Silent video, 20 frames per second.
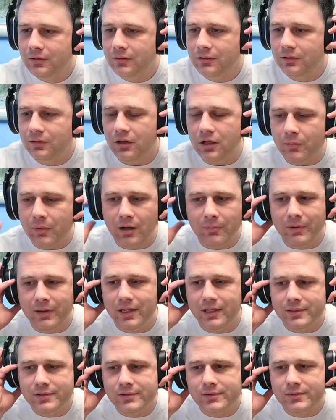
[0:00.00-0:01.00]
Good amount of
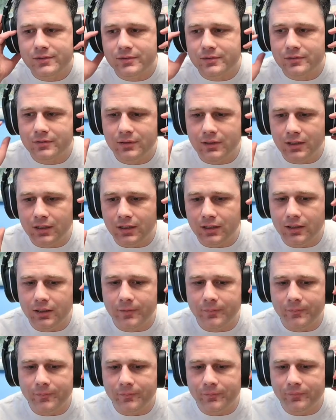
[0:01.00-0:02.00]
bass. Good
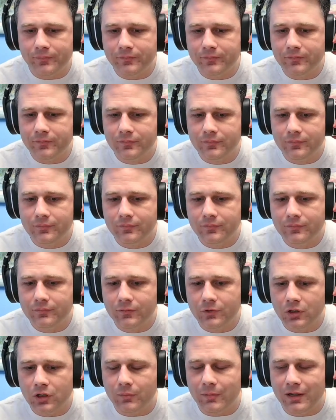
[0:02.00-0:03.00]

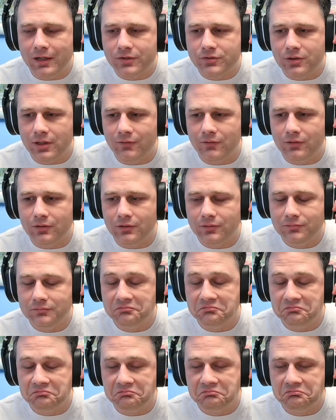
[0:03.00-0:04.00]
amount of treble.
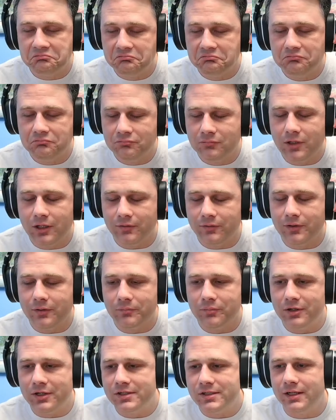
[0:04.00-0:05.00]
They're
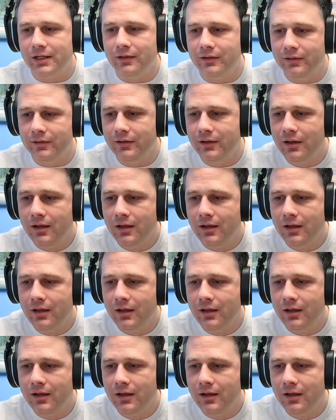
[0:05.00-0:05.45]
pretty solid.